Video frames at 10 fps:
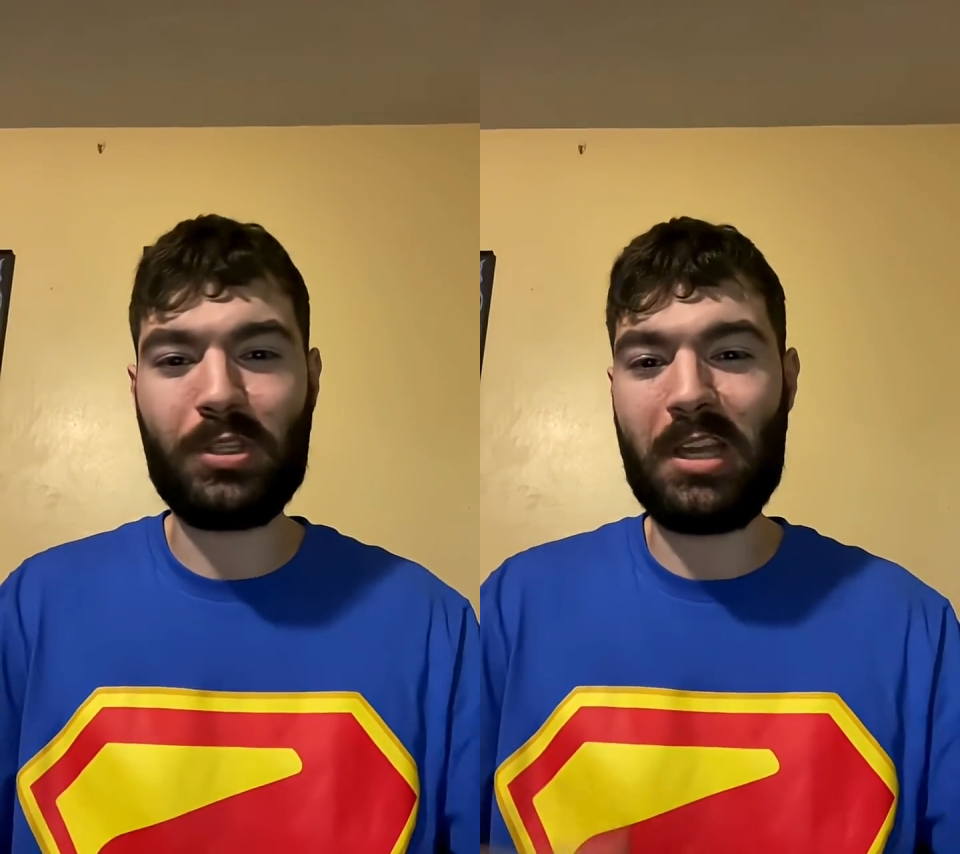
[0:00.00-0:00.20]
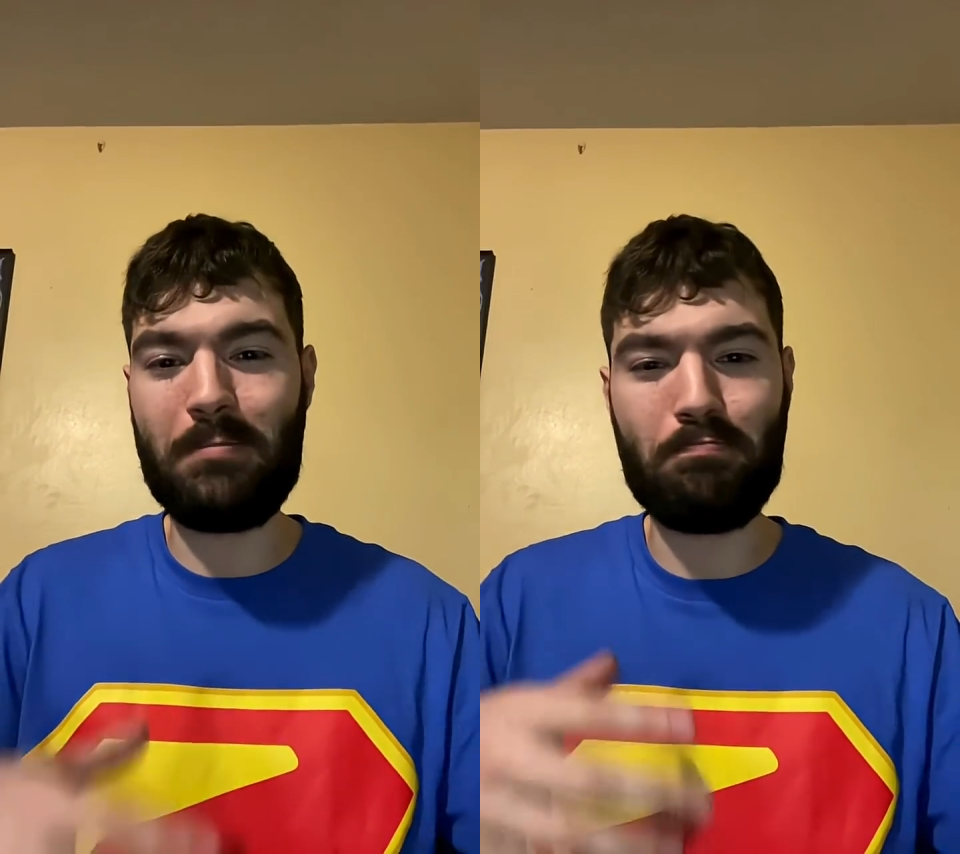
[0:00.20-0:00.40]

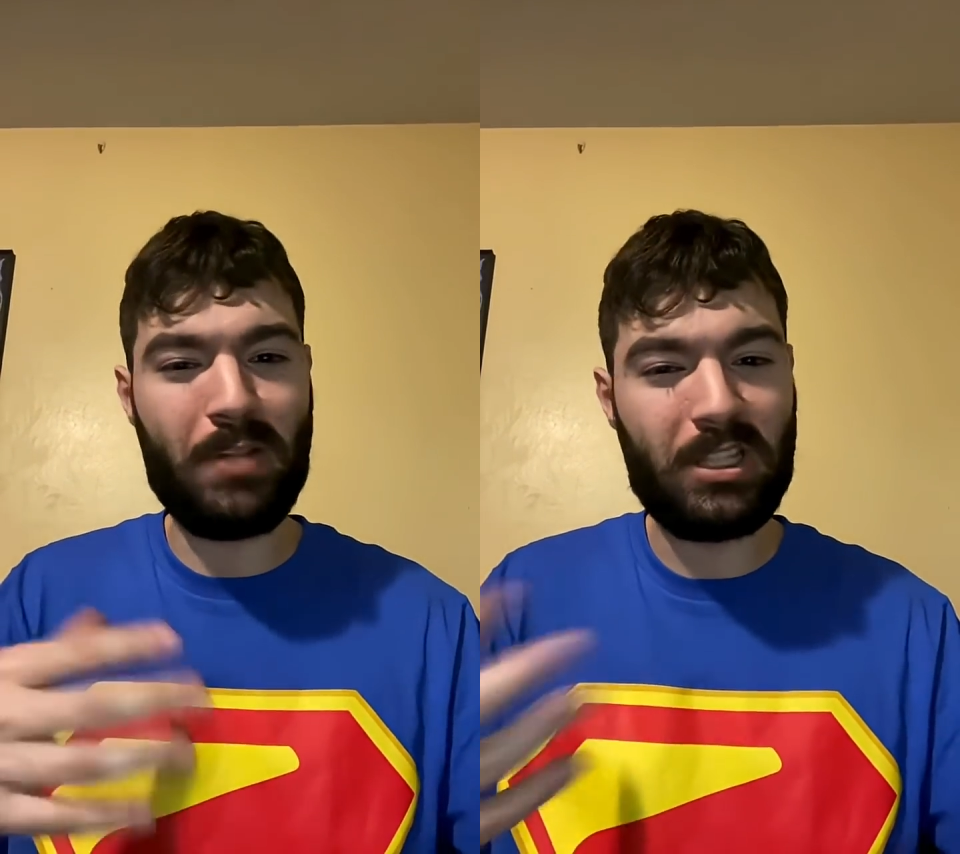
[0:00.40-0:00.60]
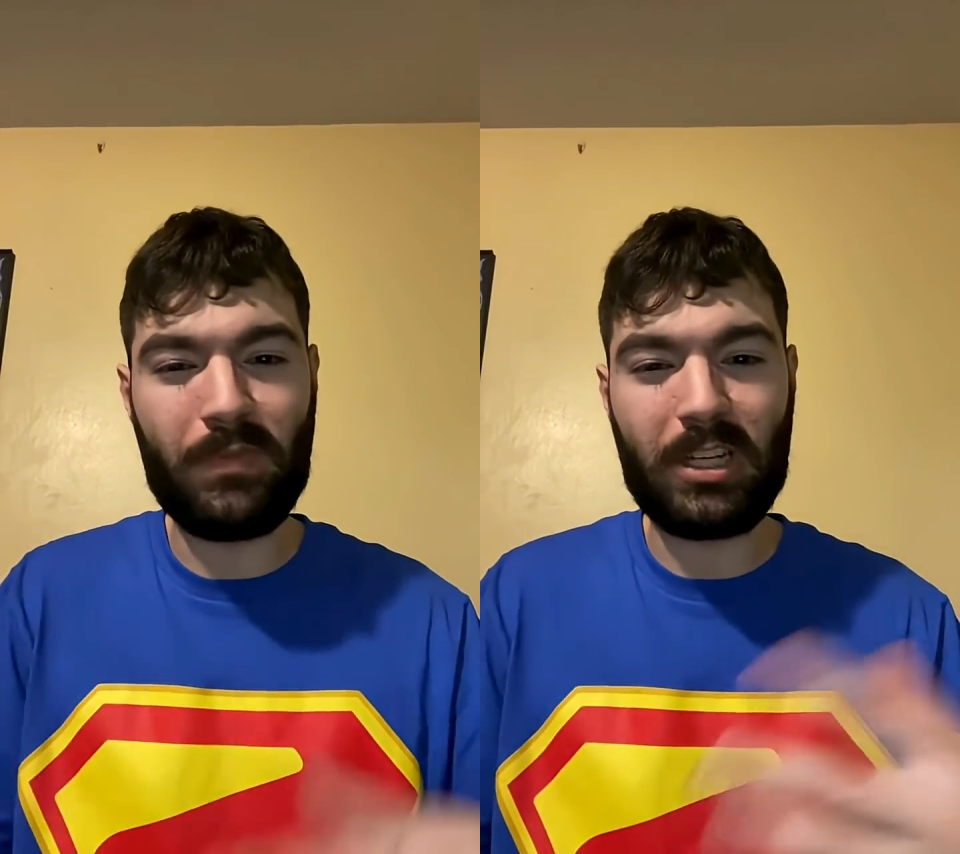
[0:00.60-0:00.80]
and
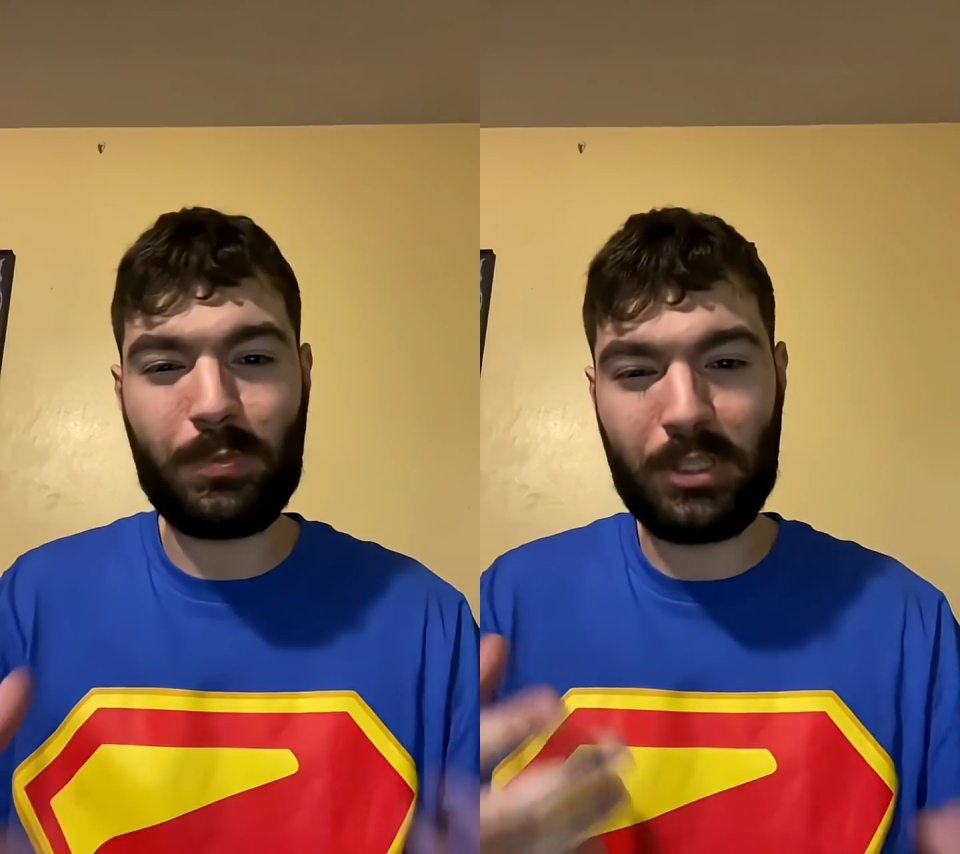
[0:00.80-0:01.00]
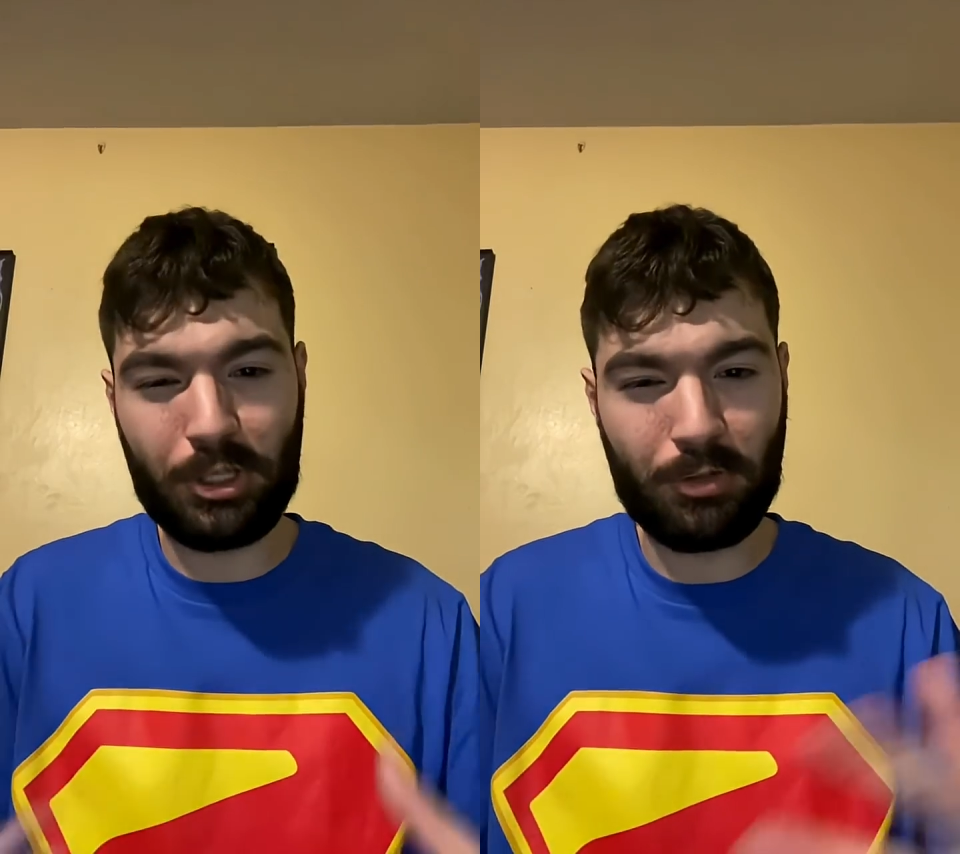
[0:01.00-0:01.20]
bits of
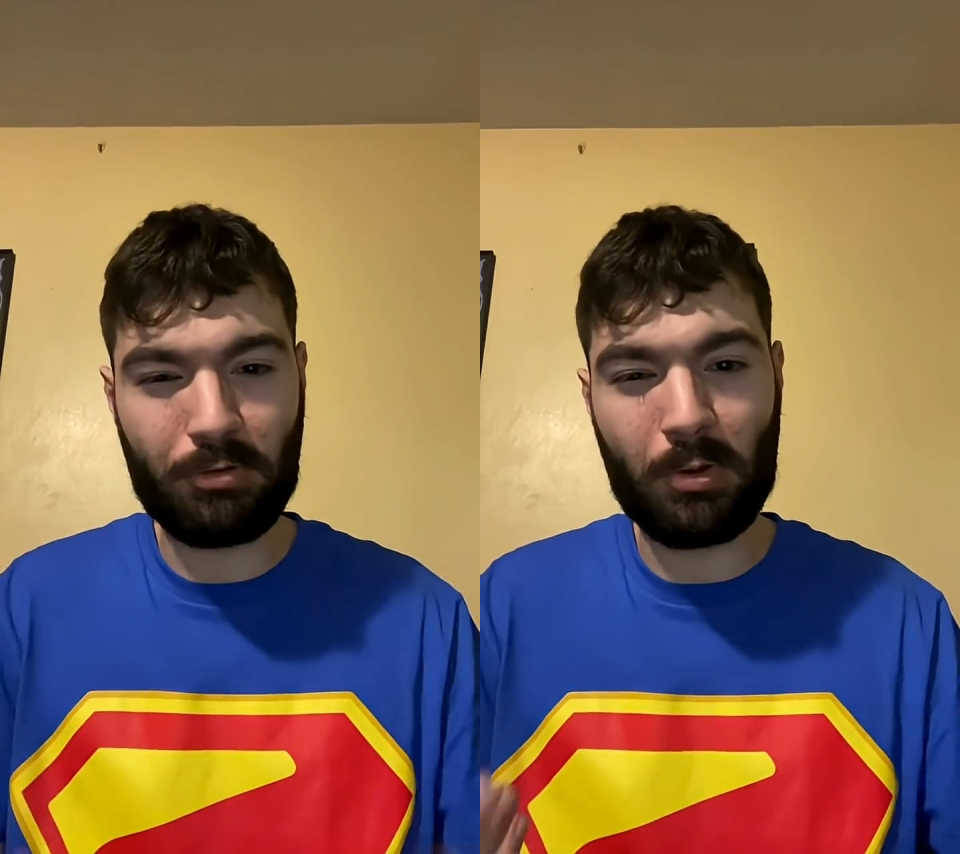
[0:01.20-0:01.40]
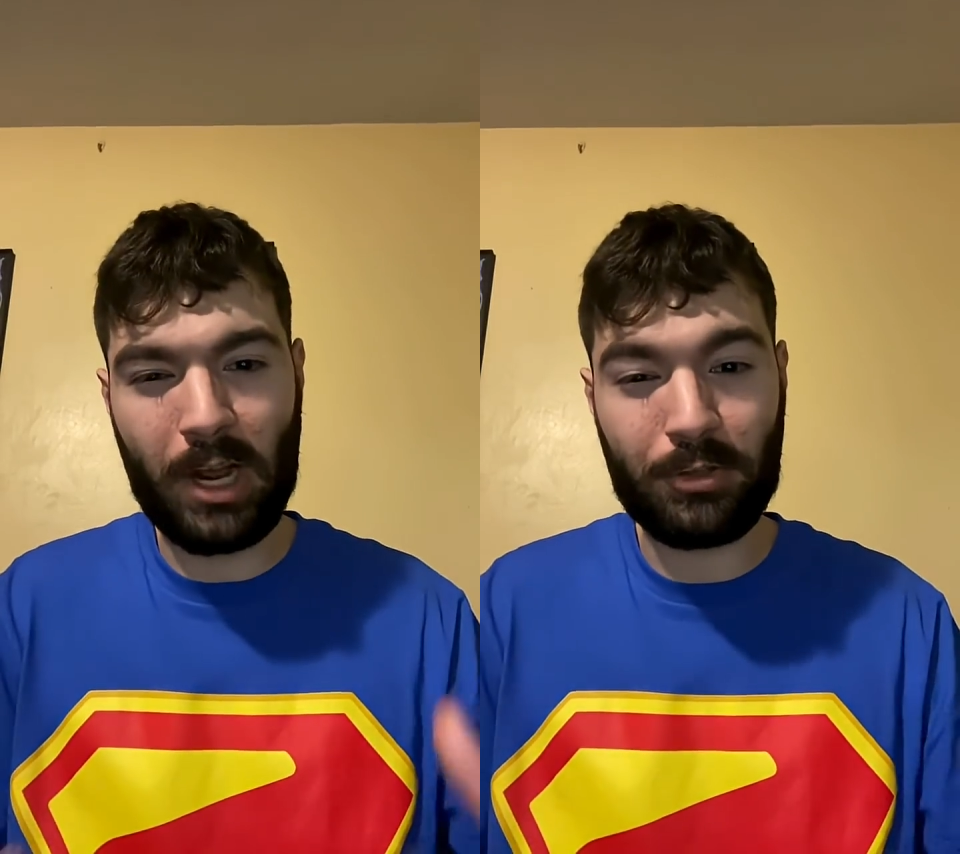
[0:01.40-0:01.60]
exposition
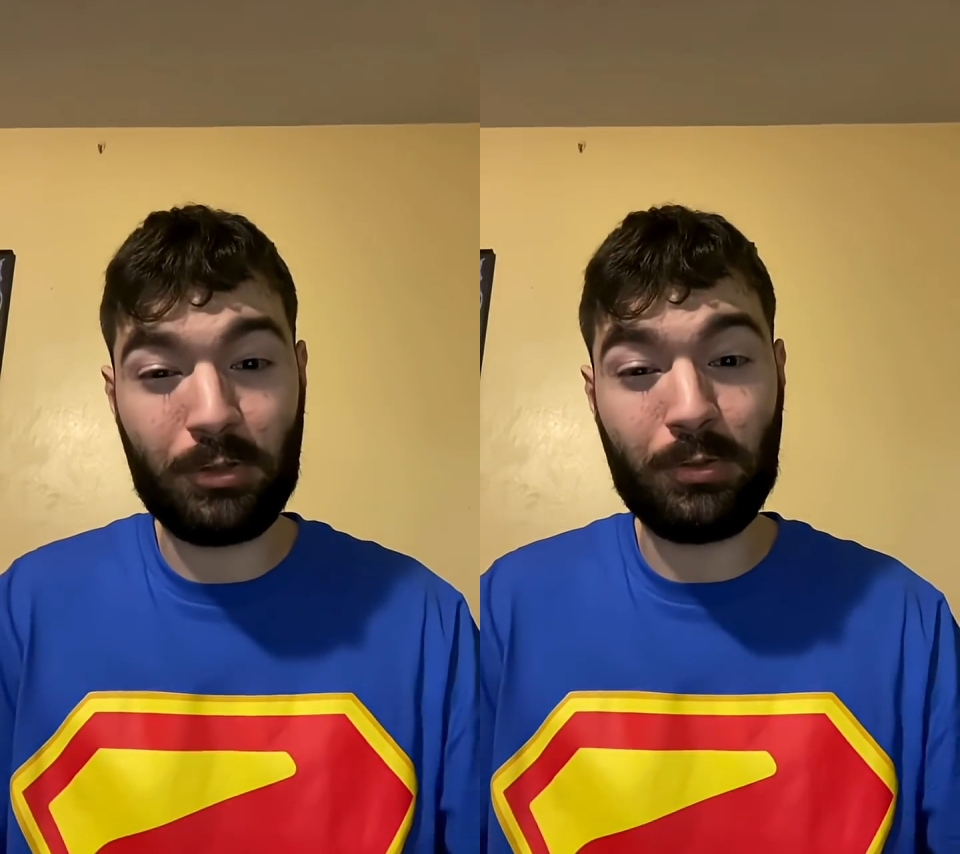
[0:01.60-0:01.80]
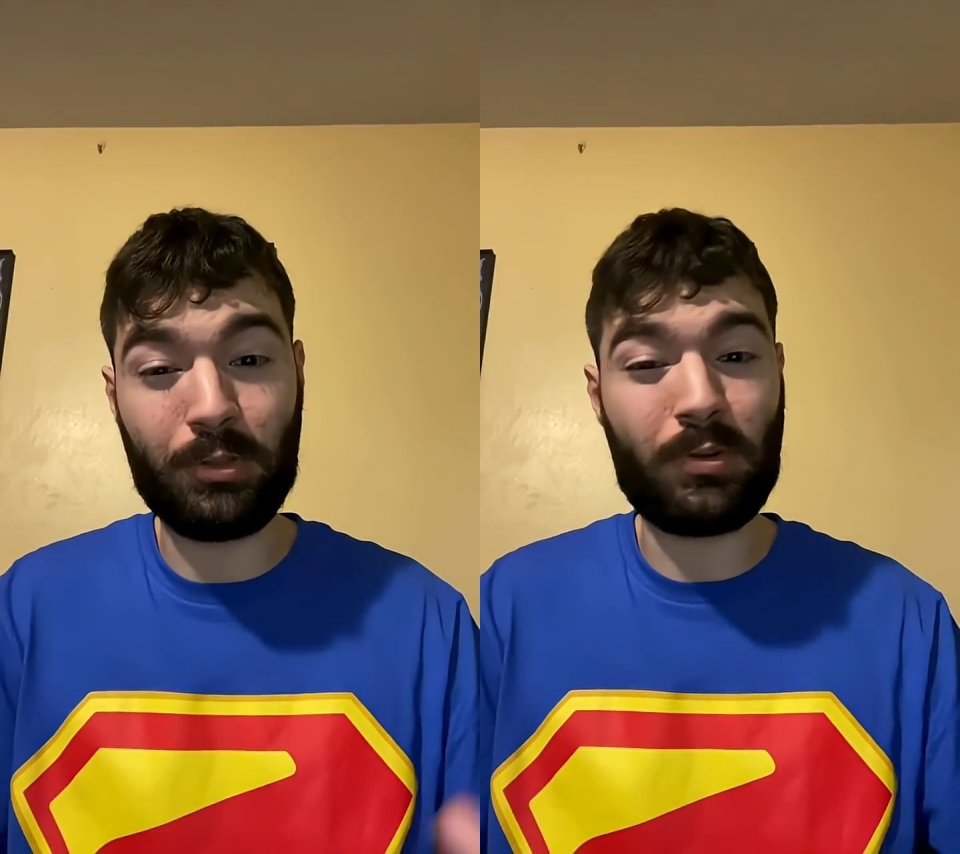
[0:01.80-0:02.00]
thrown at
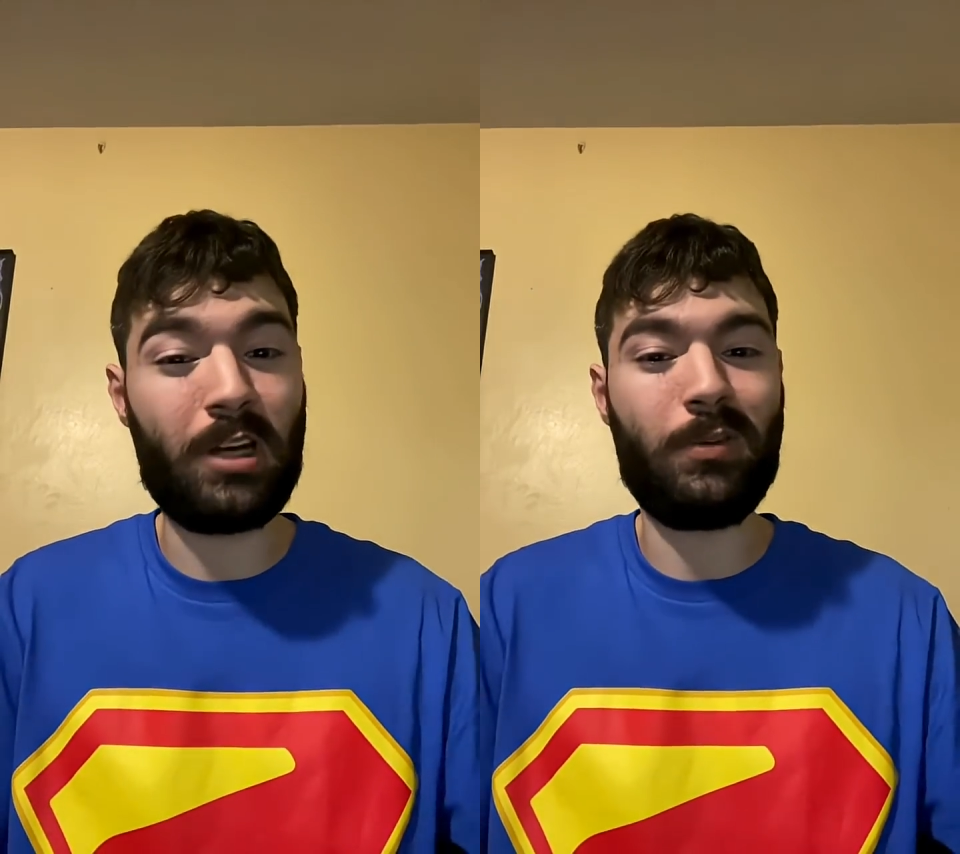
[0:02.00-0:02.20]
you to try to